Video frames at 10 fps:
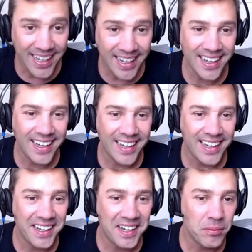
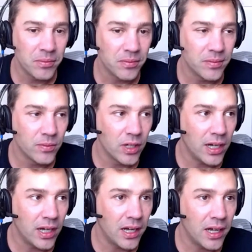Um,
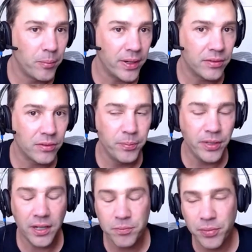uh, but
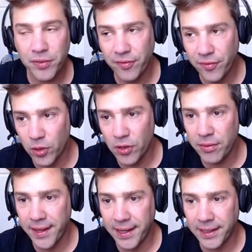be, and before
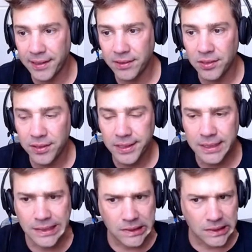that,
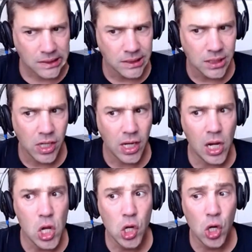a
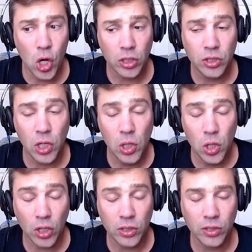lot, a
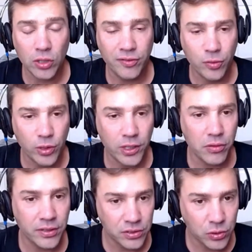lot of work on
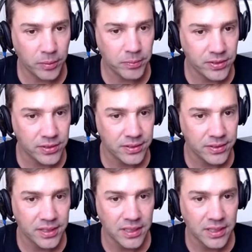the scripts.